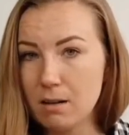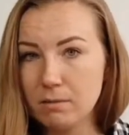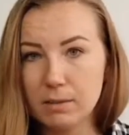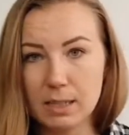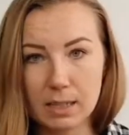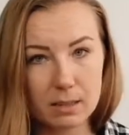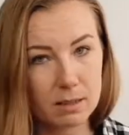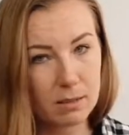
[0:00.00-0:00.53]

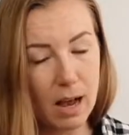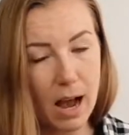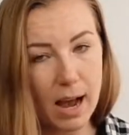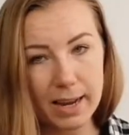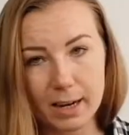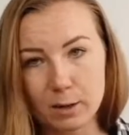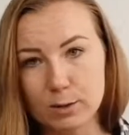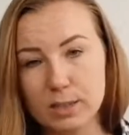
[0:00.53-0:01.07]
like
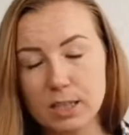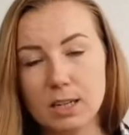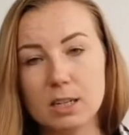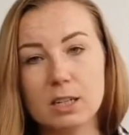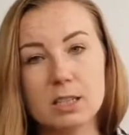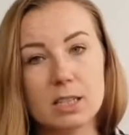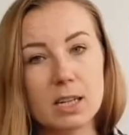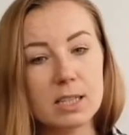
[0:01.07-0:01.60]
I
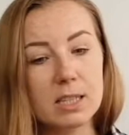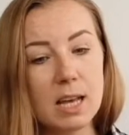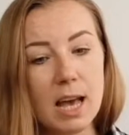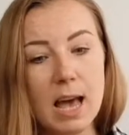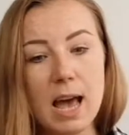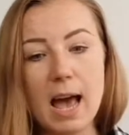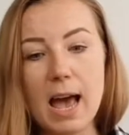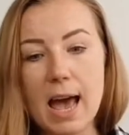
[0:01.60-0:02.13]
consider that
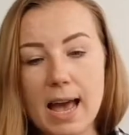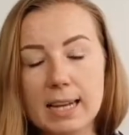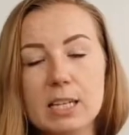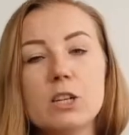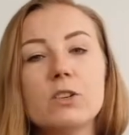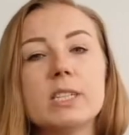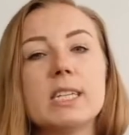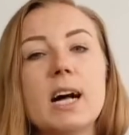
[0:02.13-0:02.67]
any
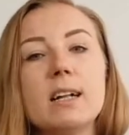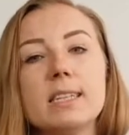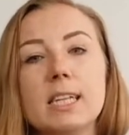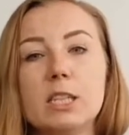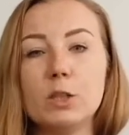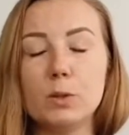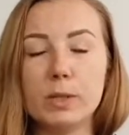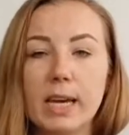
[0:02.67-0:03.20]
result
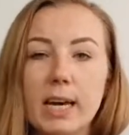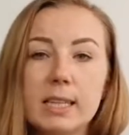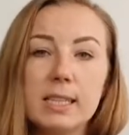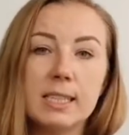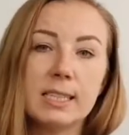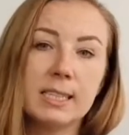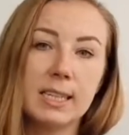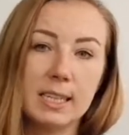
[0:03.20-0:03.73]
that you get
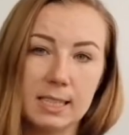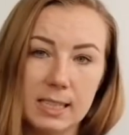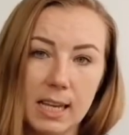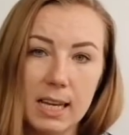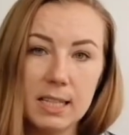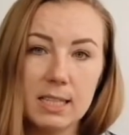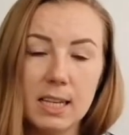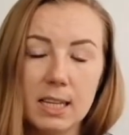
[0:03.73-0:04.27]
is
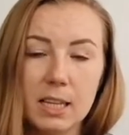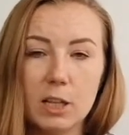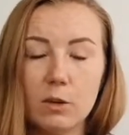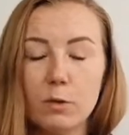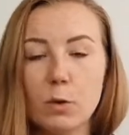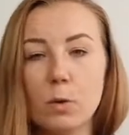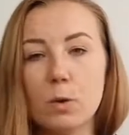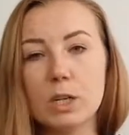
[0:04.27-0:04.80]
success, and then
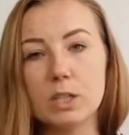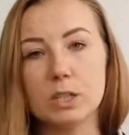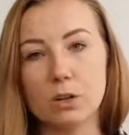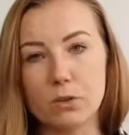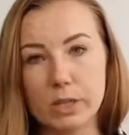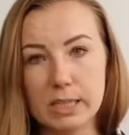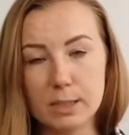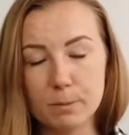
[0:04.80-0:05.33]
of course
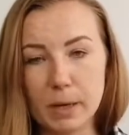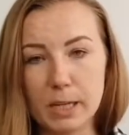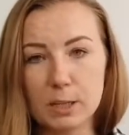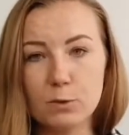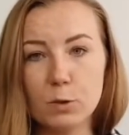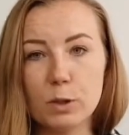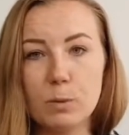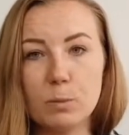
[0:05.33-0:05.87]
there is space
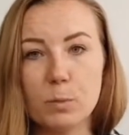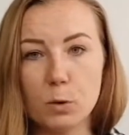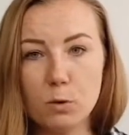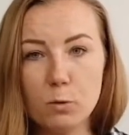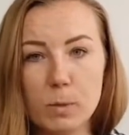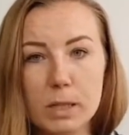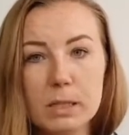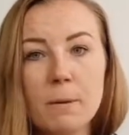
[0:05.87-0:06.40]
for
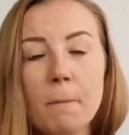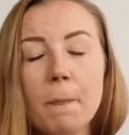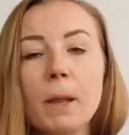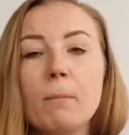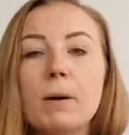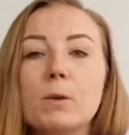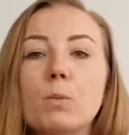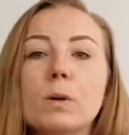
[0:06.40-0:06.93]
improvement.
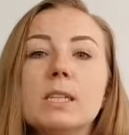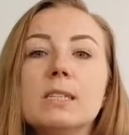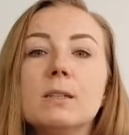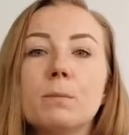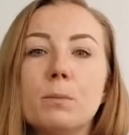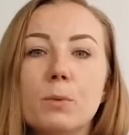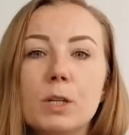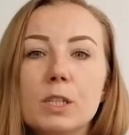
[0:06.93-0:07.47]
But what is
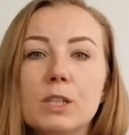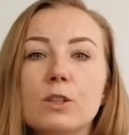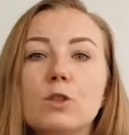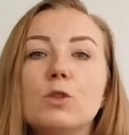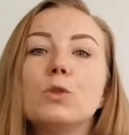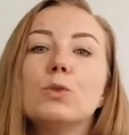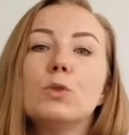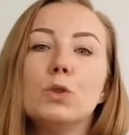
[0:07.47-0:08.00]

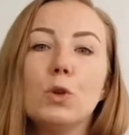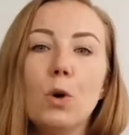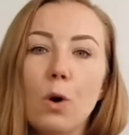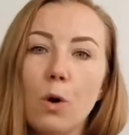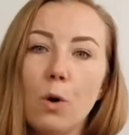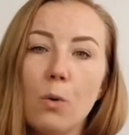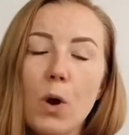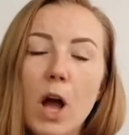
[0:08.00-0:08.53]
important to
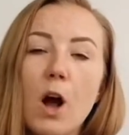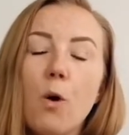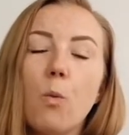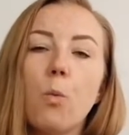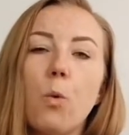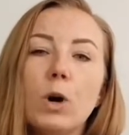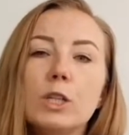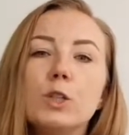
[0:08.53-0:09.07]
know
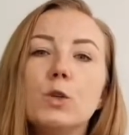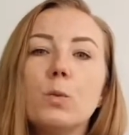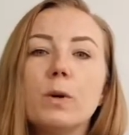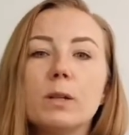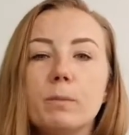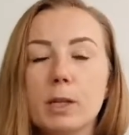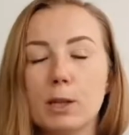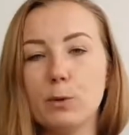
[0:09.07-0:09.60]
what you
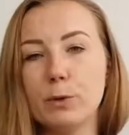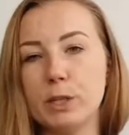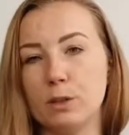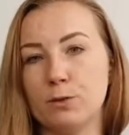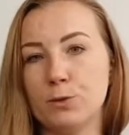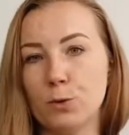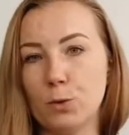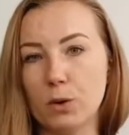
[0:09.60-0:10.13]
will be looking
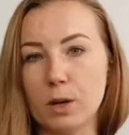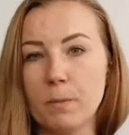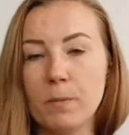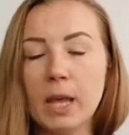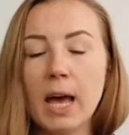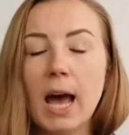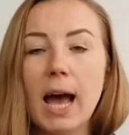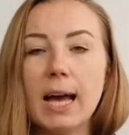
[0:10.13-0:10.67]
for.
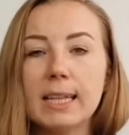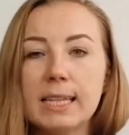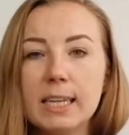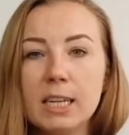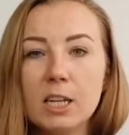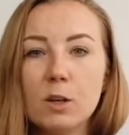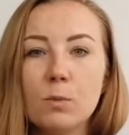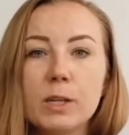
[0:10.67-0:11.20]
And
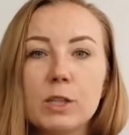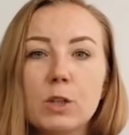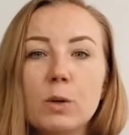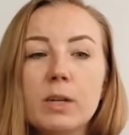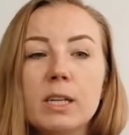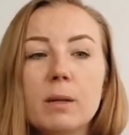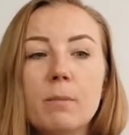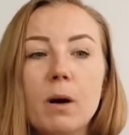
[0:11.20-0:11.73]
here, when
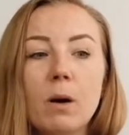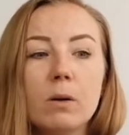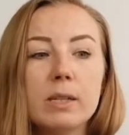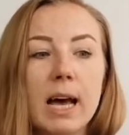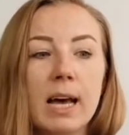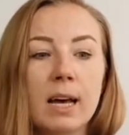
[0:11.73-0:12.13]
talking about